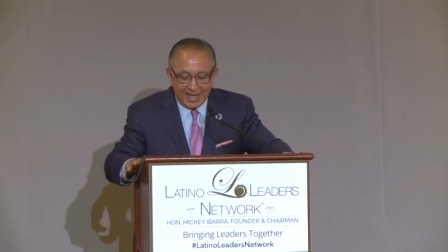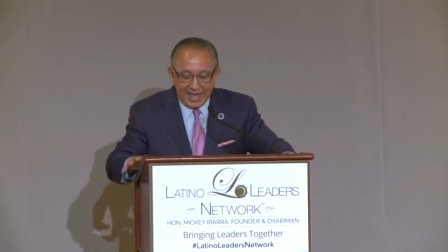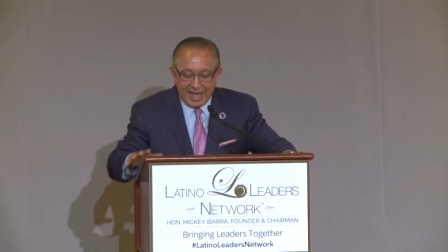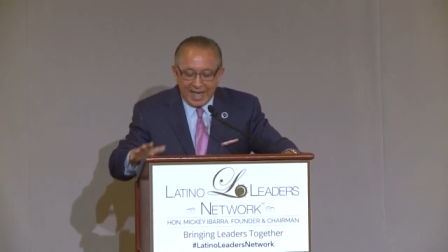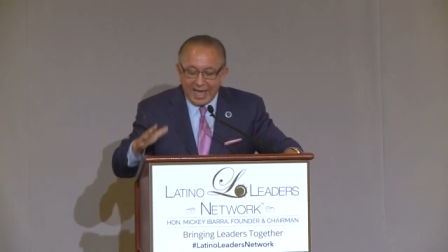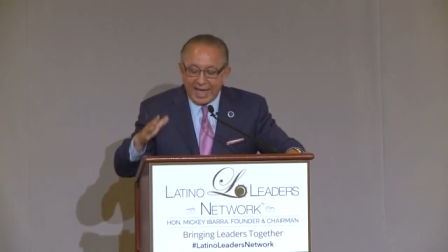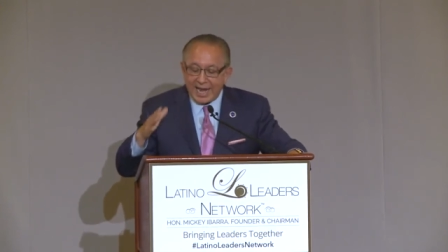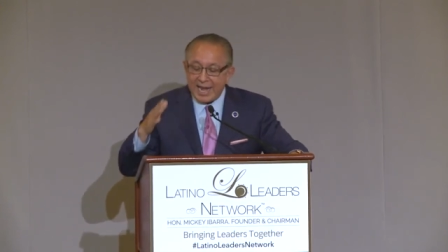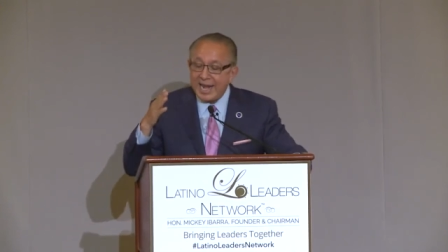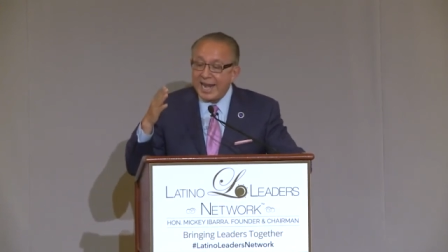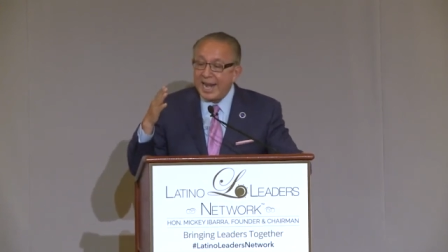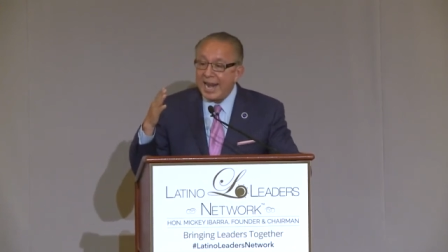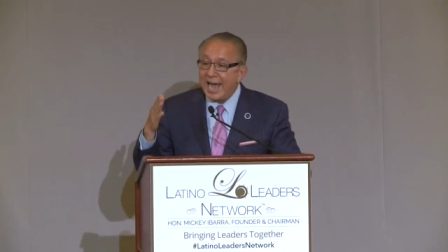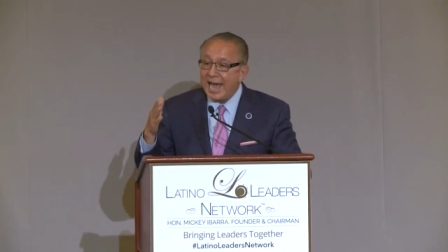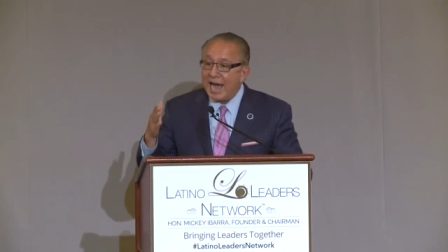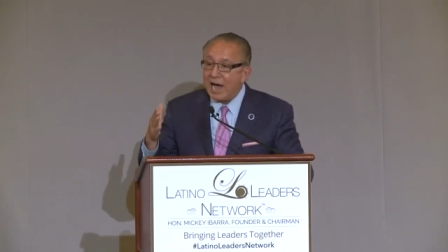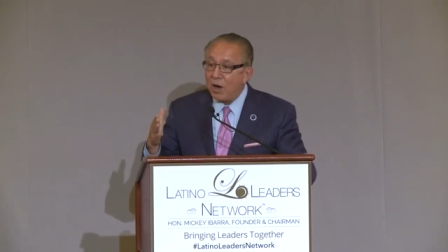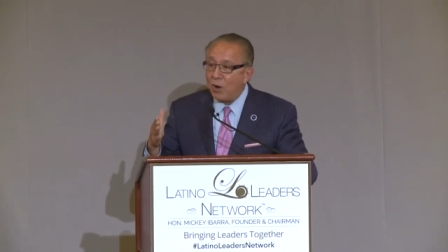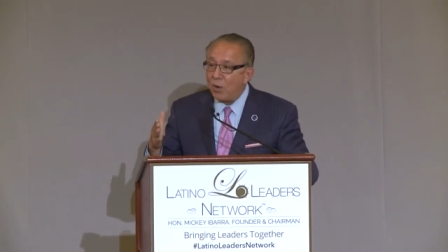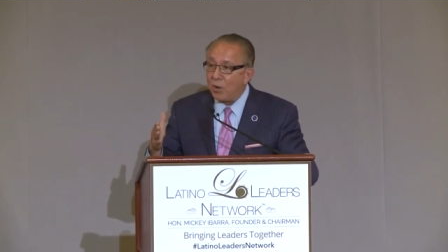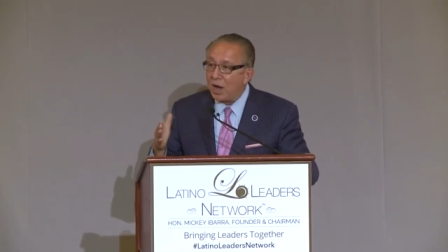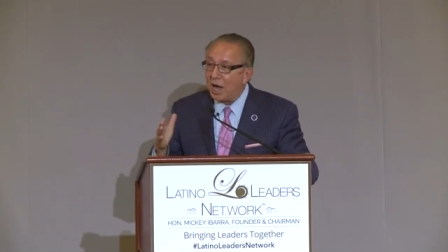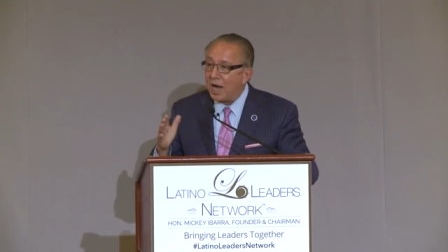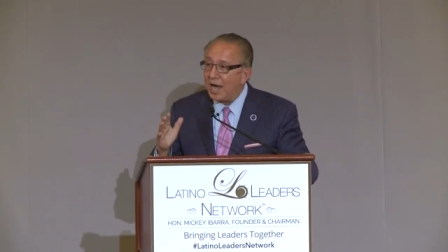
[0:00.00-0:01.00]
And
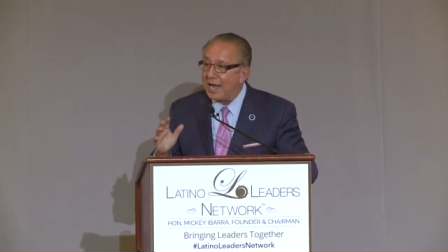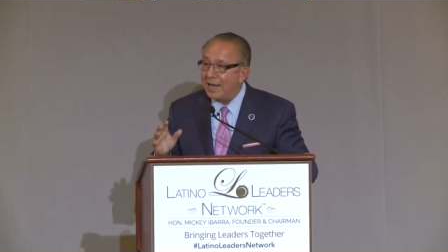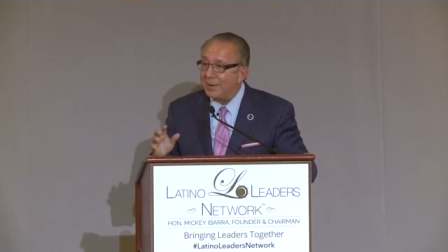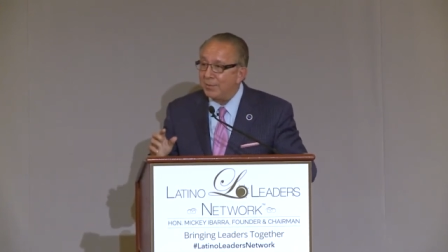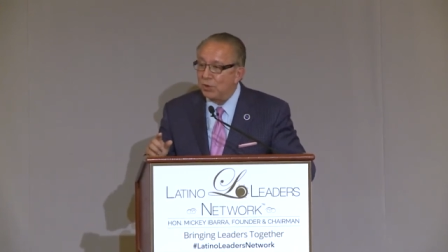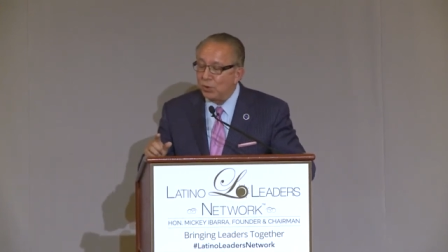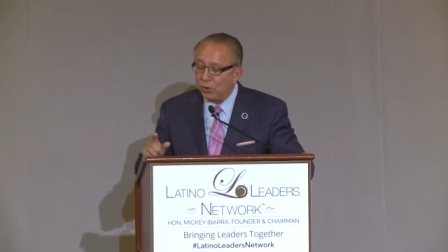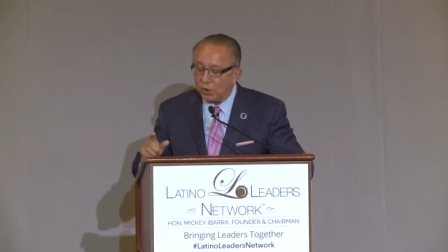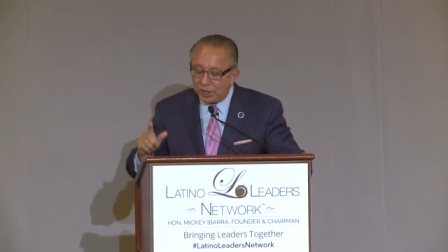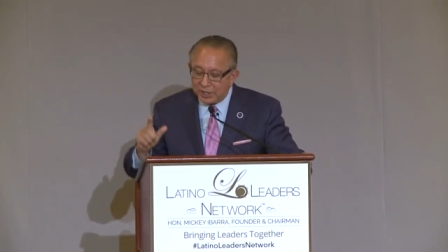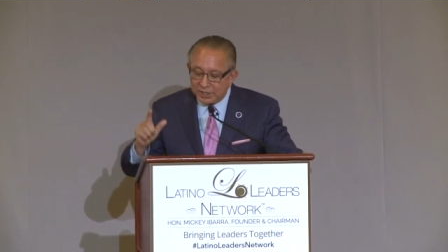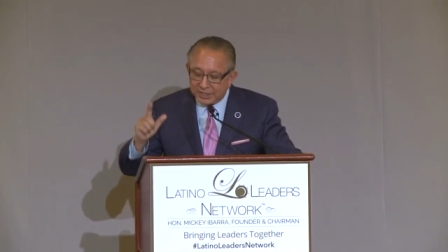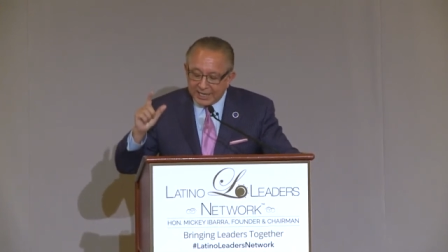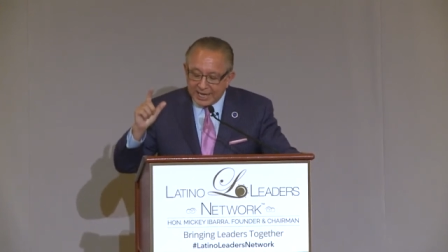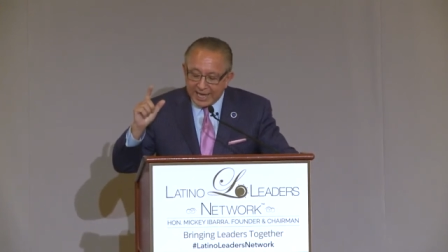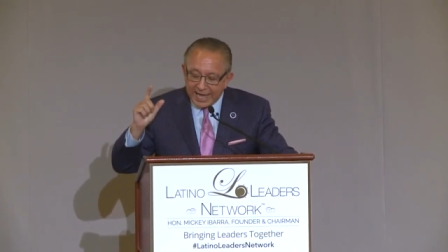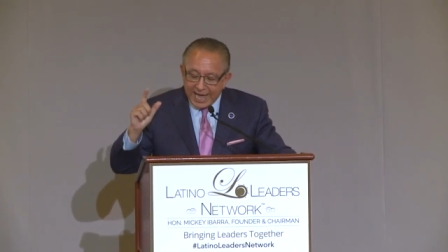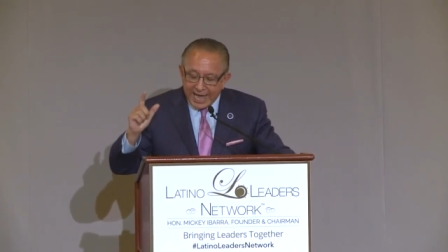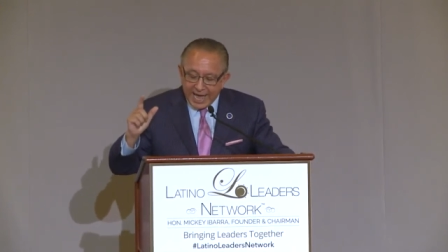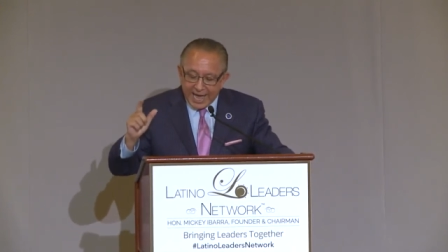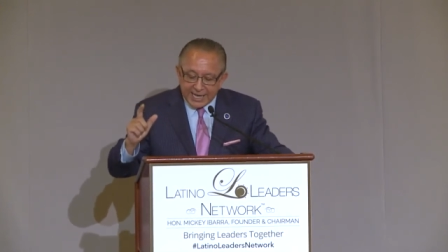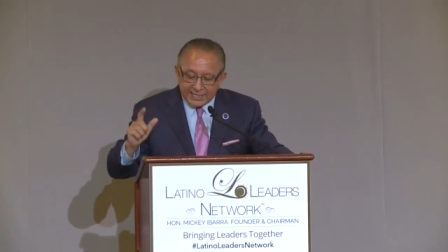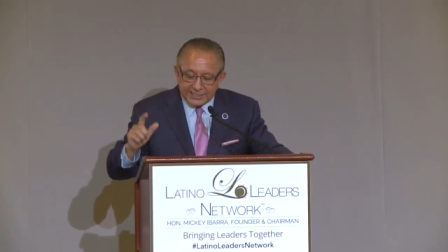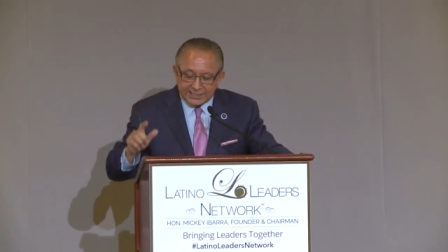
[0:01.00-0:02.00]
now I am going
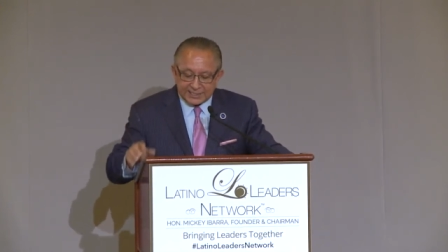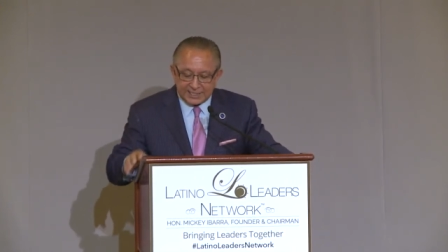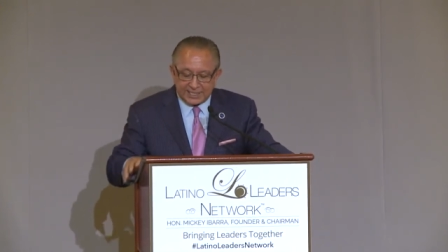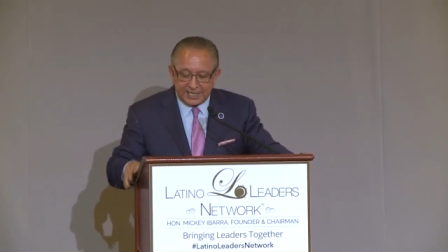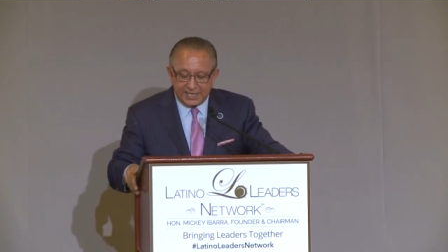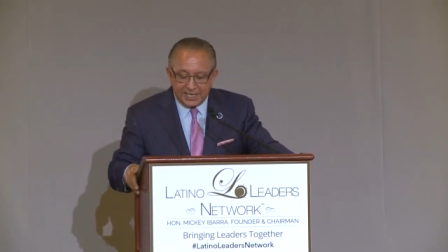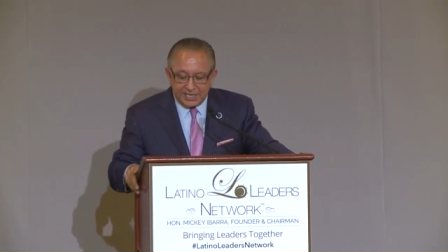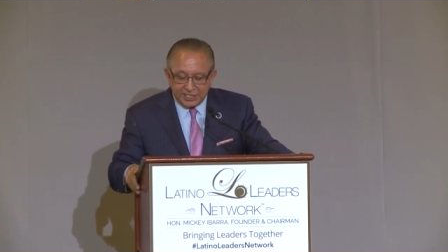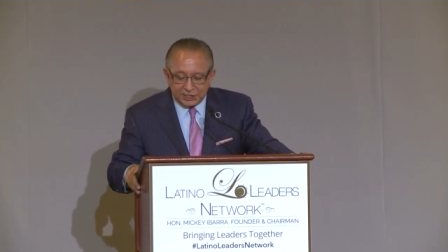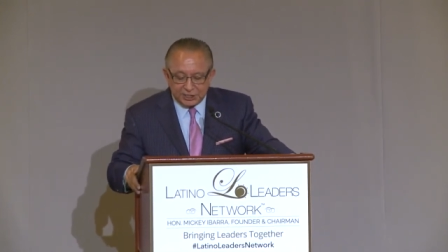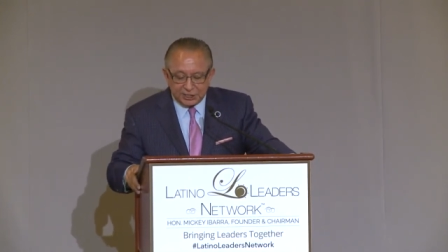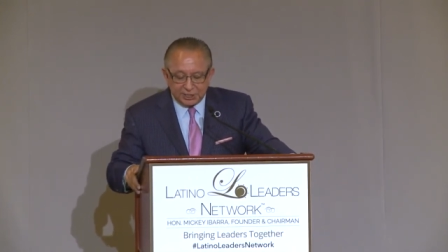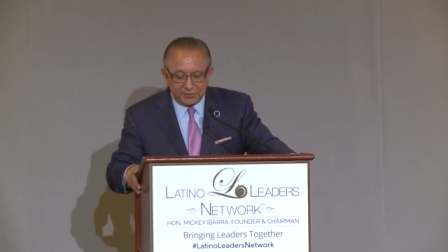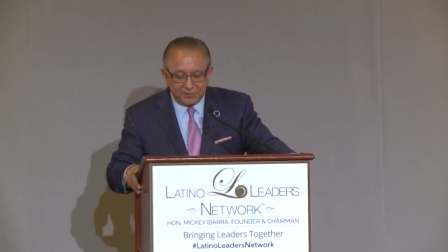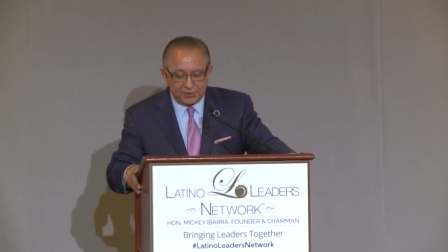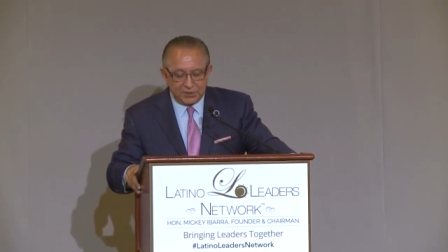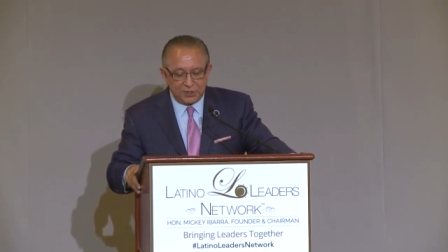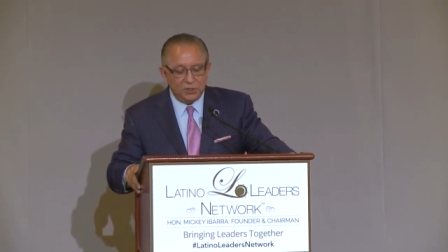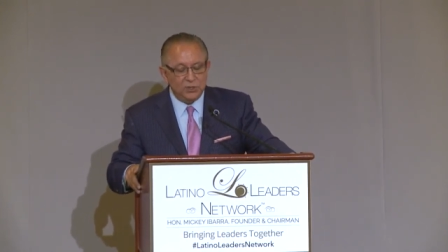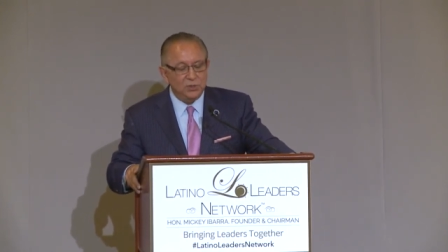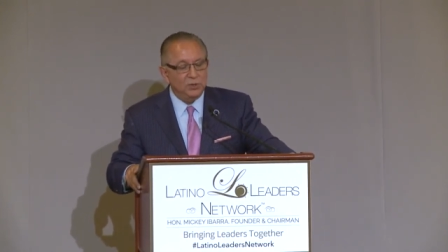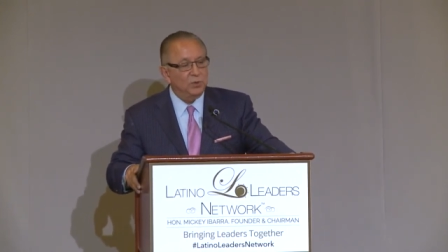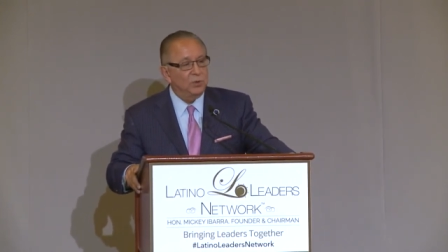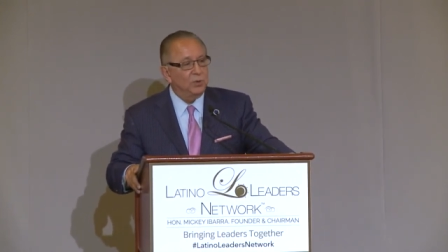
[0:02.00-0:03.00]
to ask each of
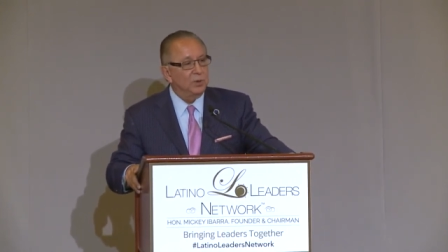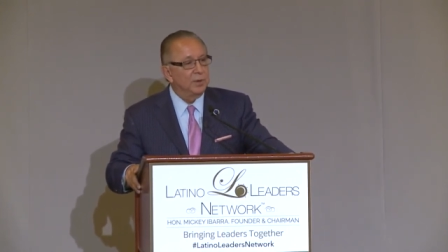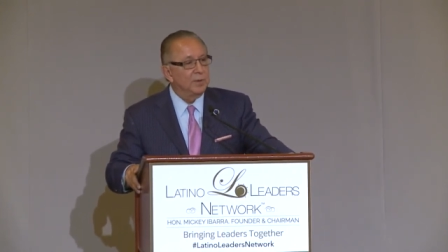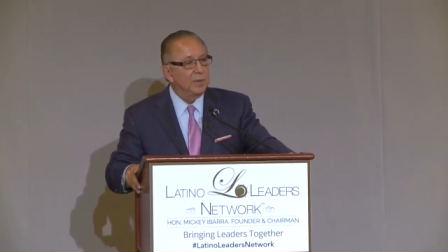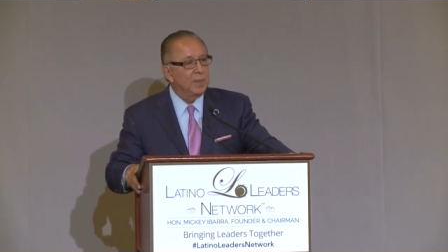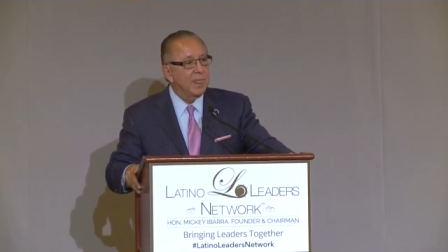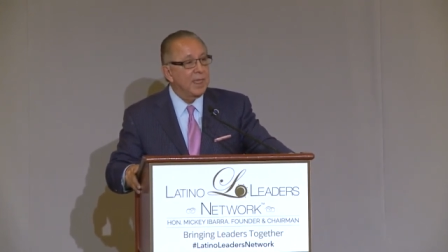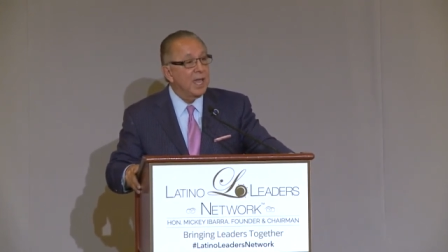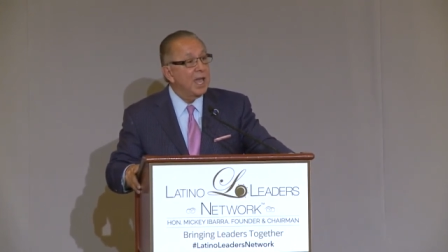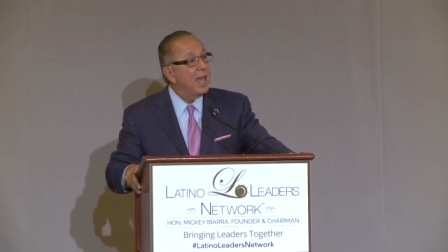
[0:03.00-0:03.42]
you,